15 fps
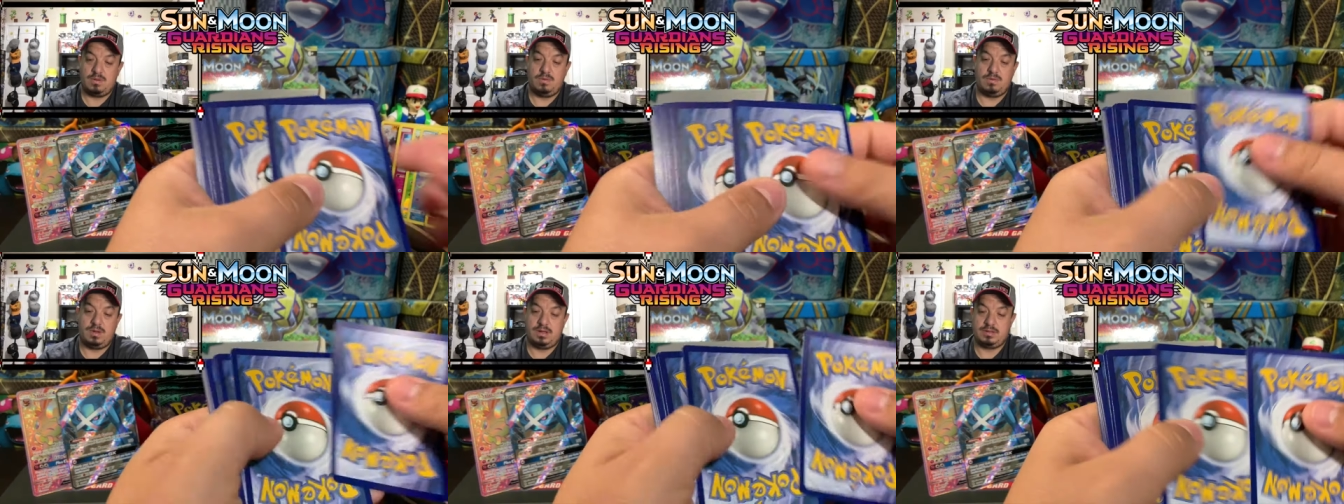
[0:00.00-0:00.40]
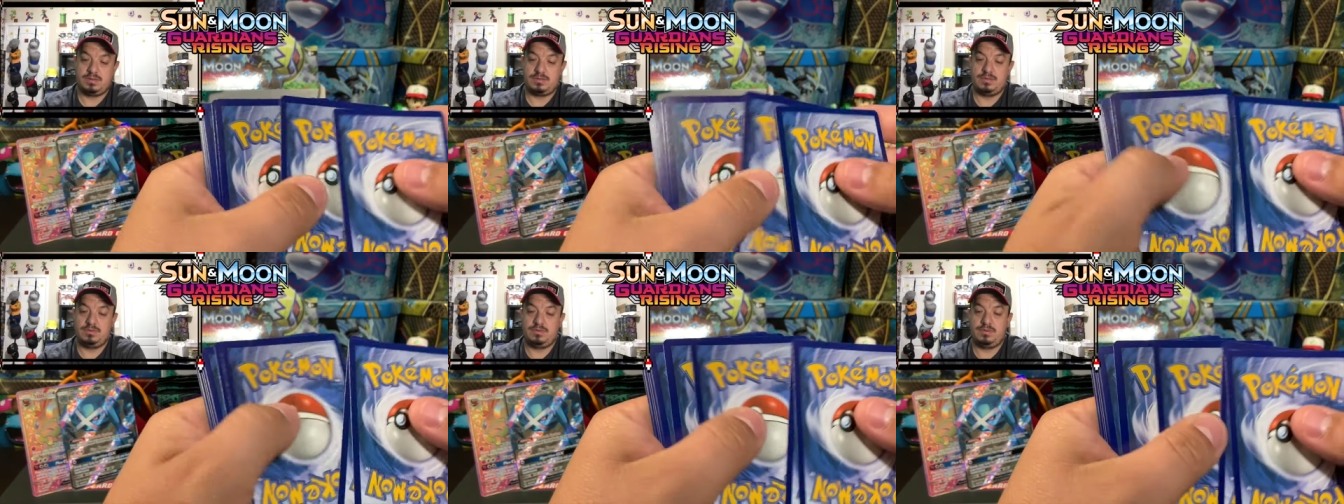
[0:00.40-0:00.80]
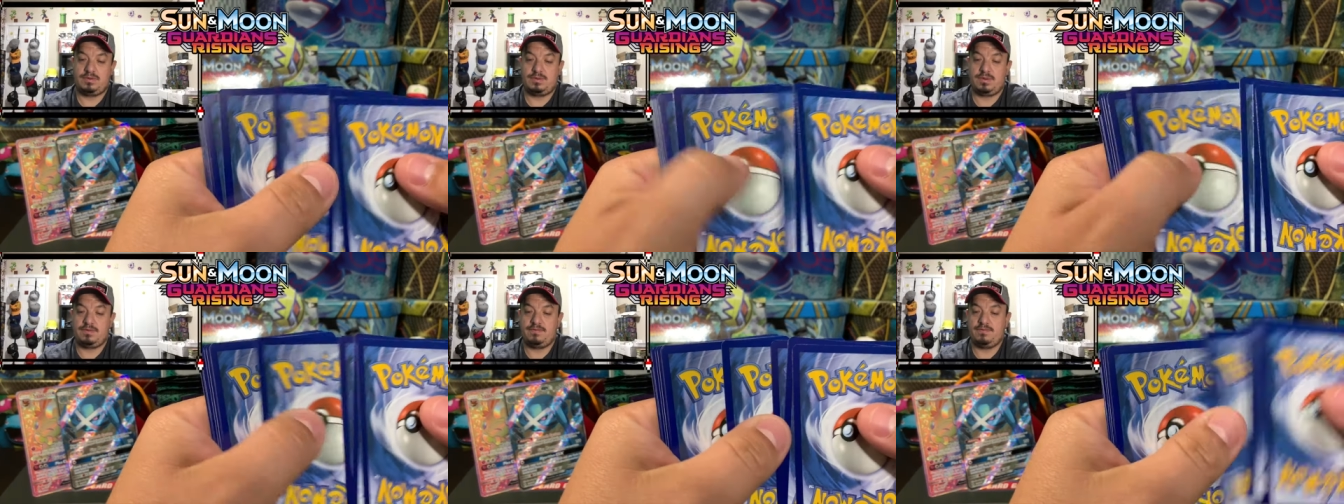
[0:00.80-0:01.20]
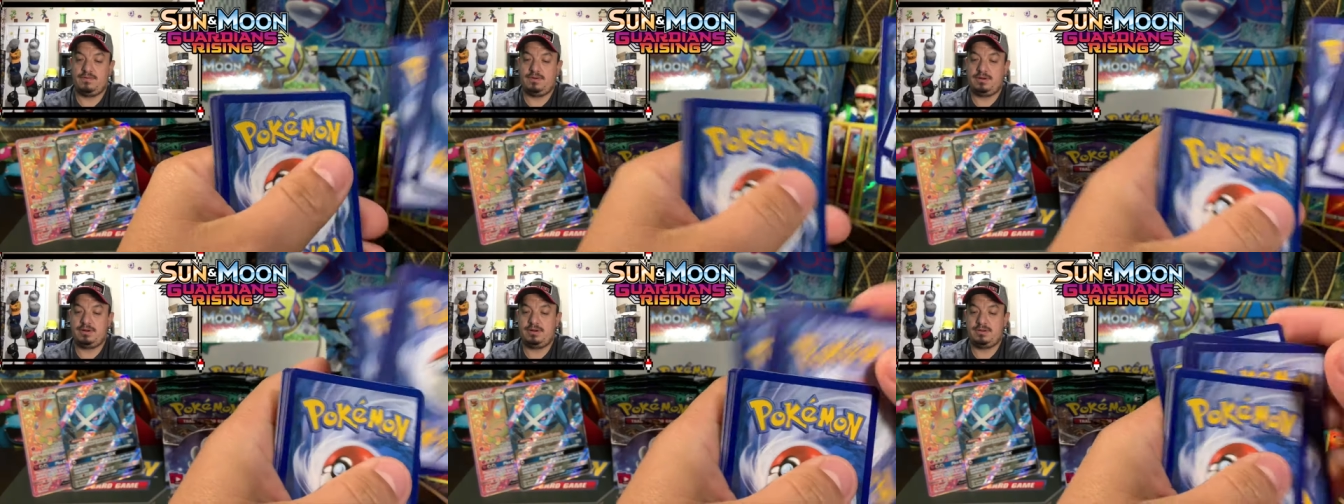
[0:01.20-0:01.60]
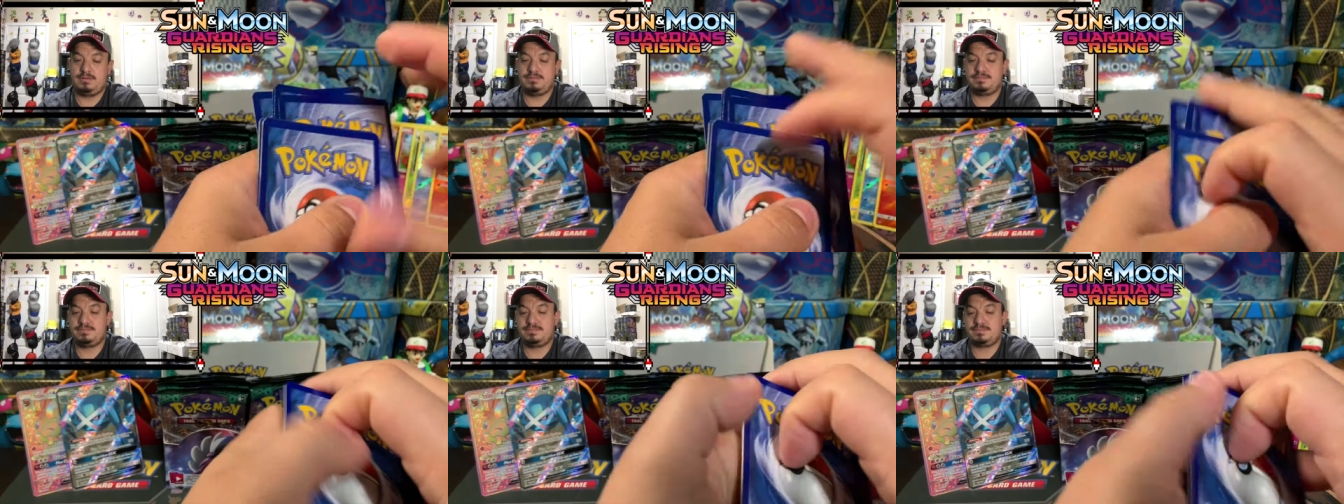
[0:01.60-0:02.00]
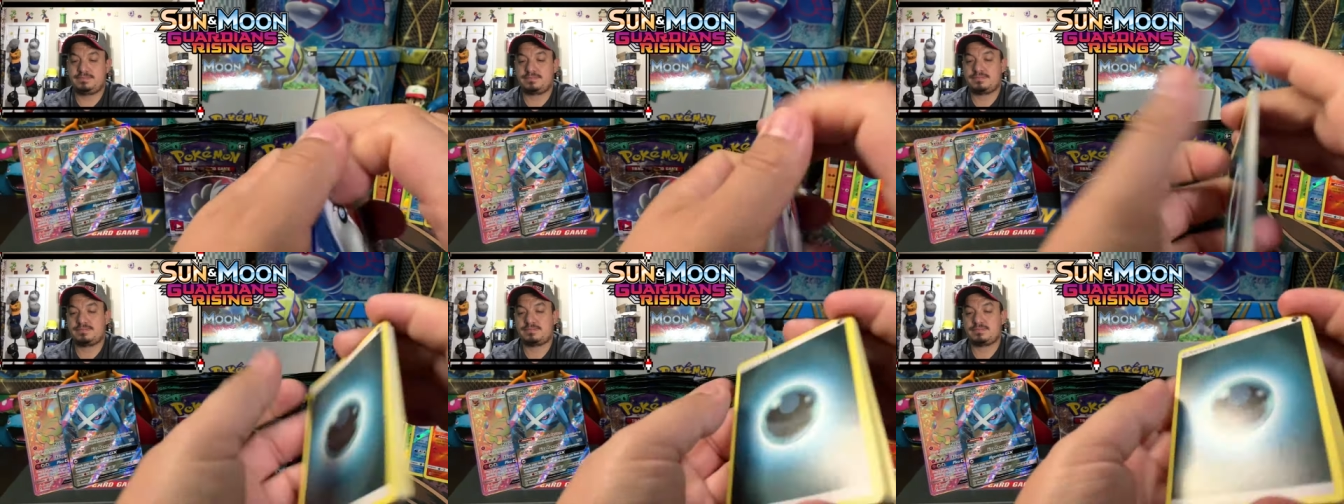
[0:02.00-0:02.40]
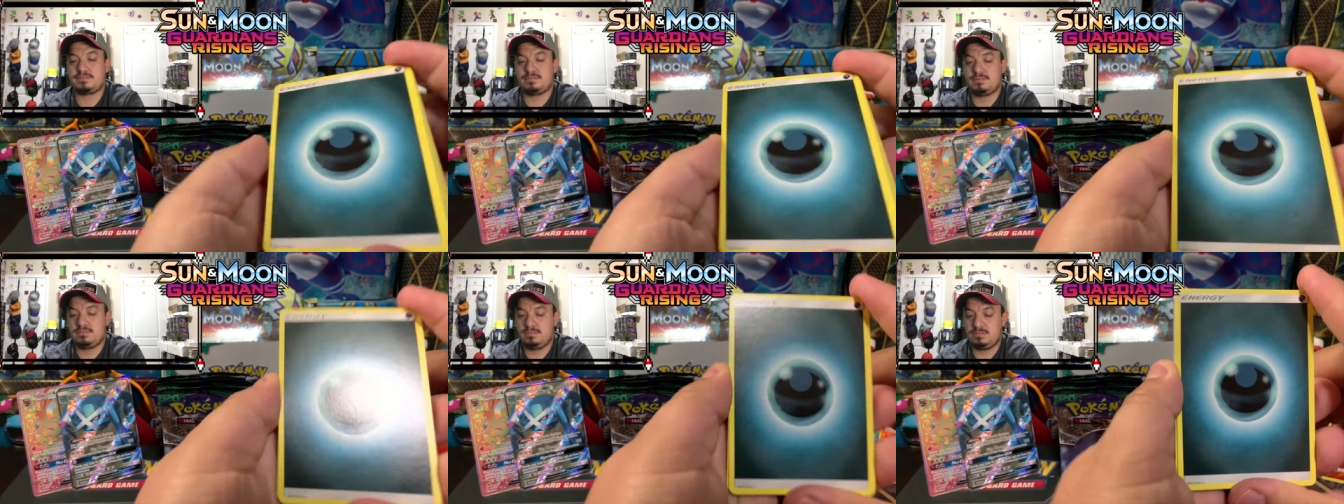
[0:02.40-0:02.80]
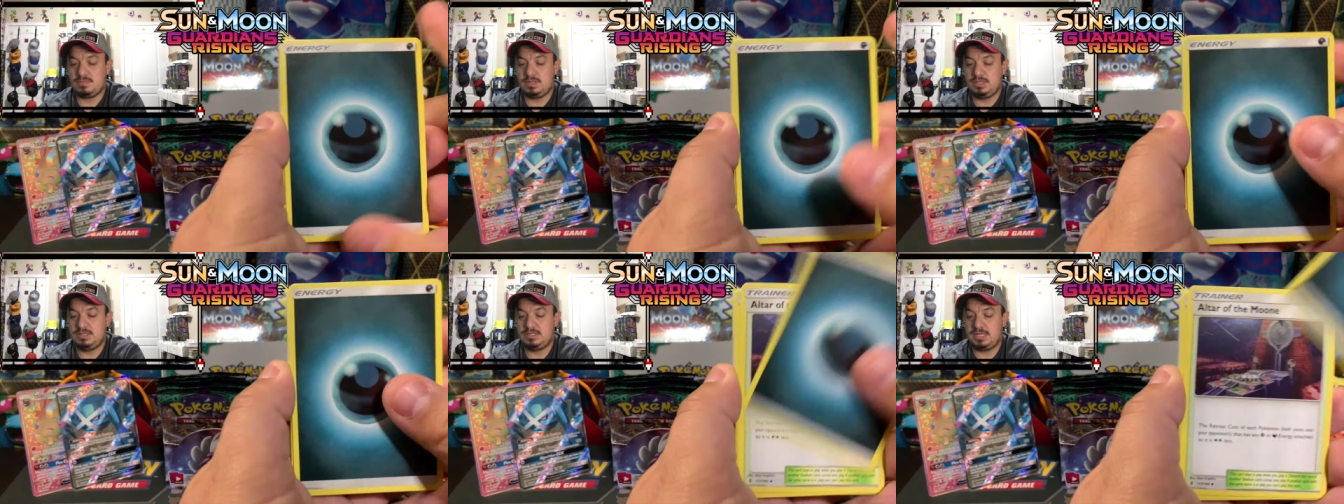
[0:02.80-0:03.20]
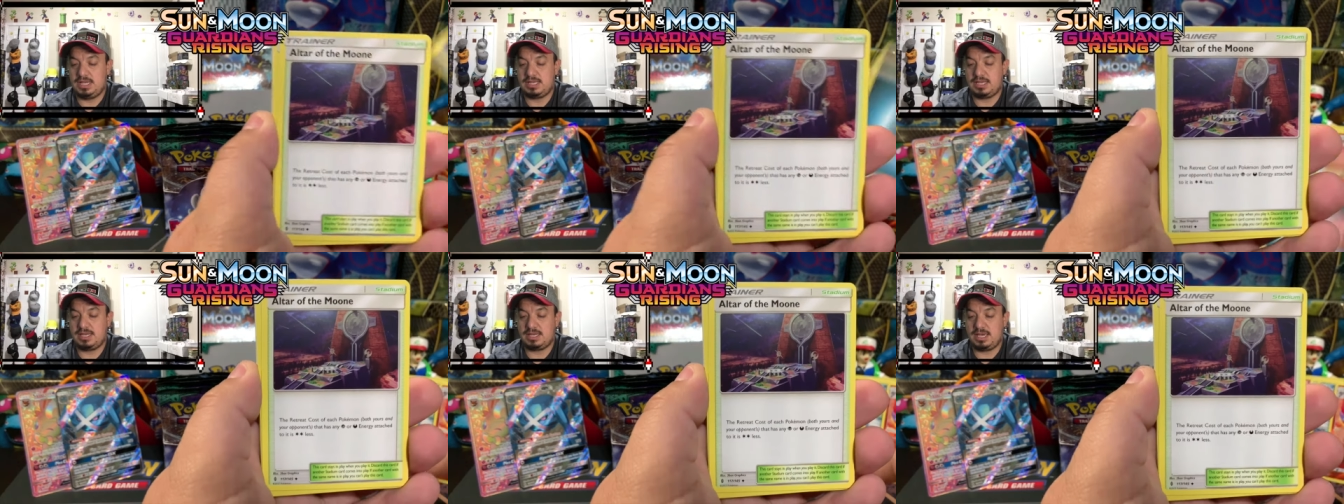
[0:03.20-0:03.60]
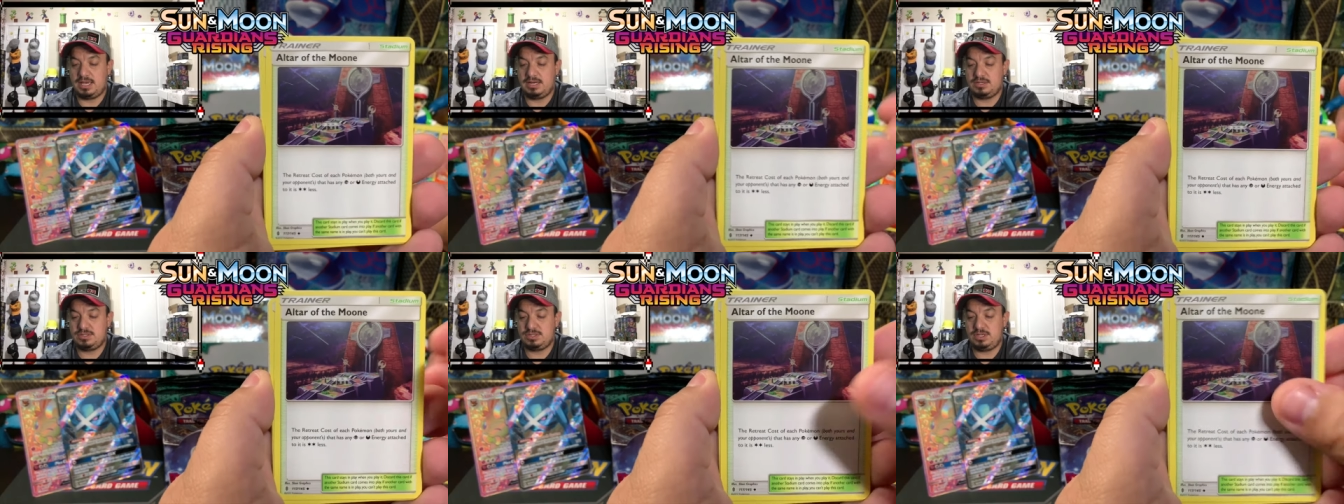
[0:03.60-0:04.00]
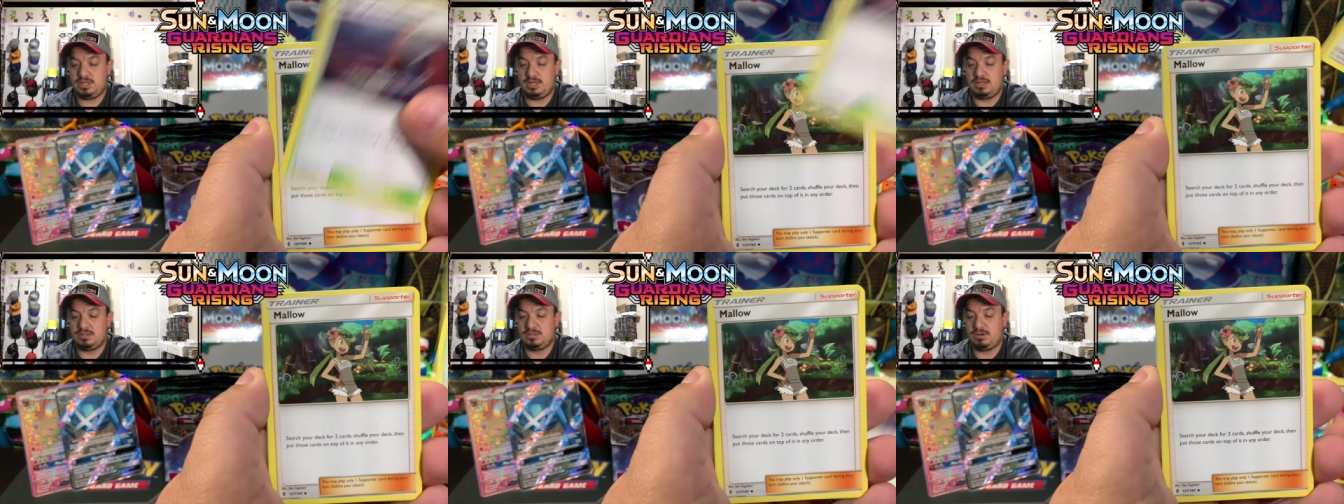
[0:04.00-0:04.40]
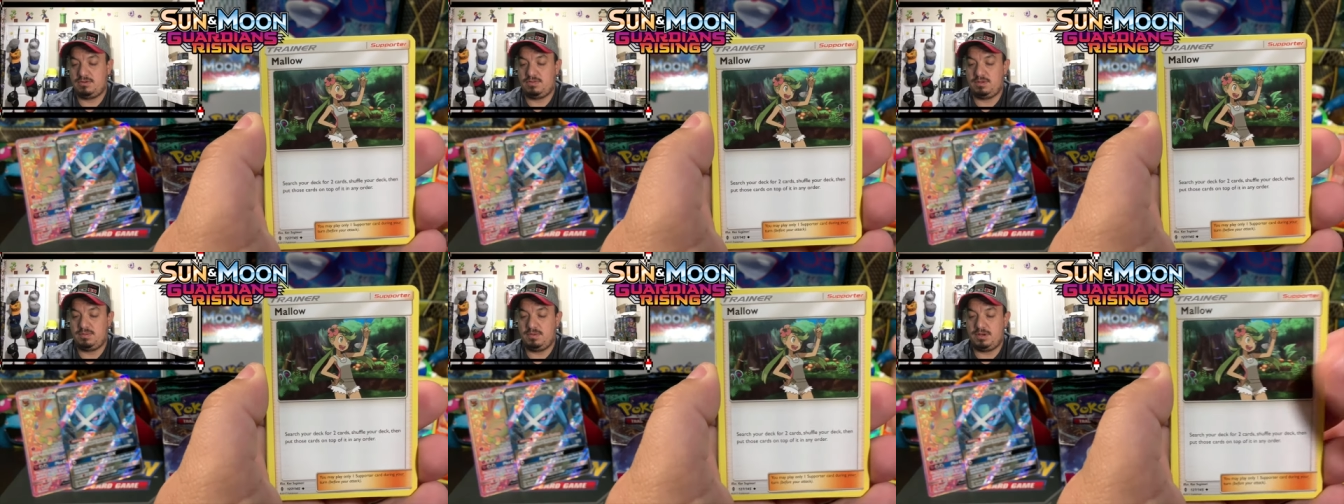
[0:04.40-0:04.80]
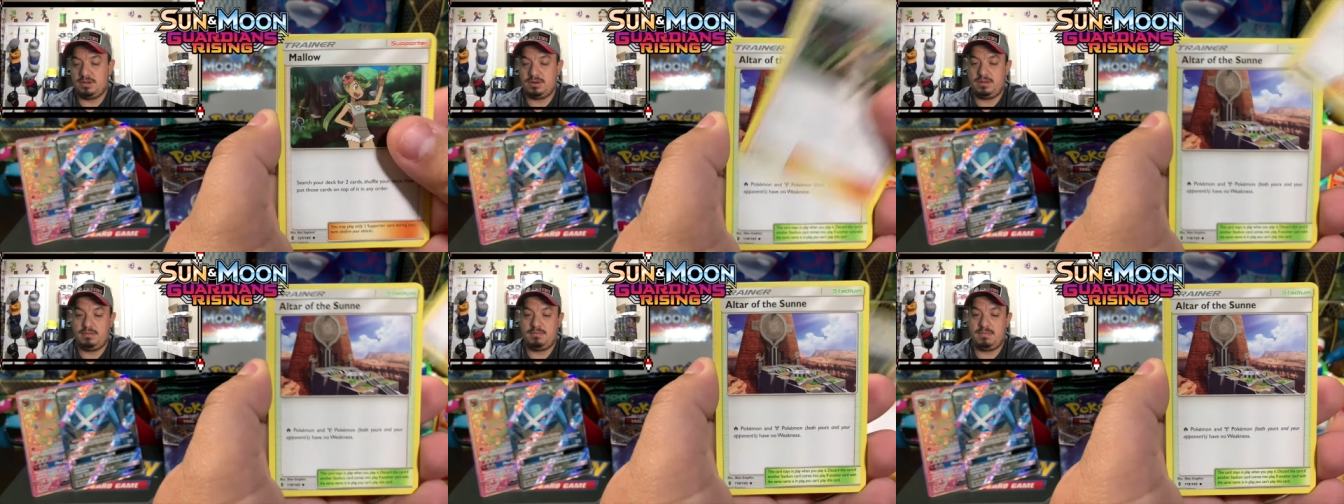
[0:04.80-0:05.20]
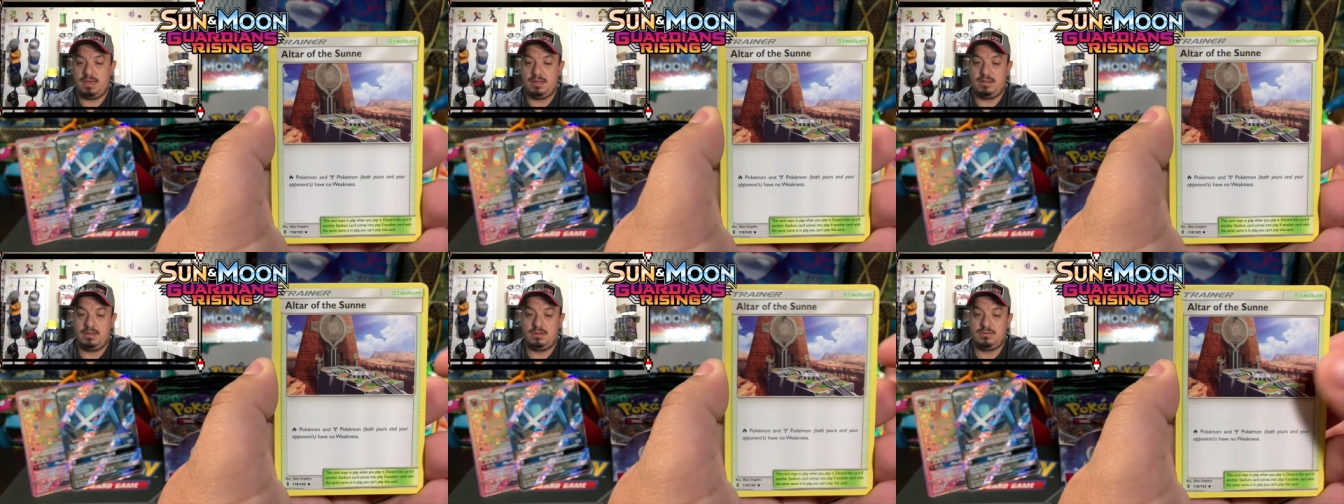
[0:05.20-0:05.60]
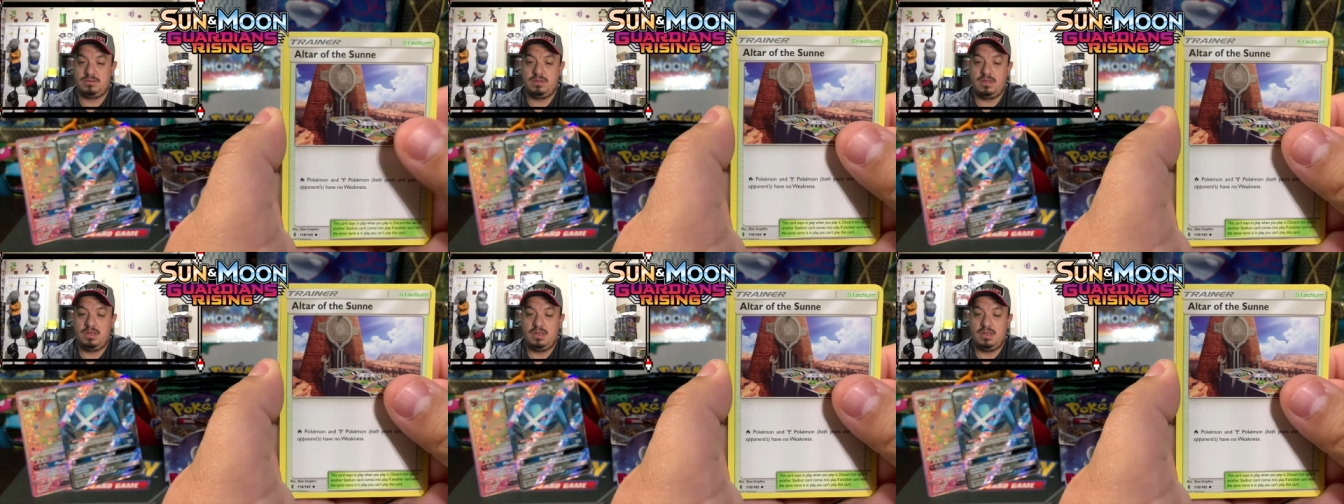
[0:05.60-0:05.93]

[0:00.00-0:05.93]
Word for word: One, two, three, four. Psychic Energy, Altar of the Moon, Mallow,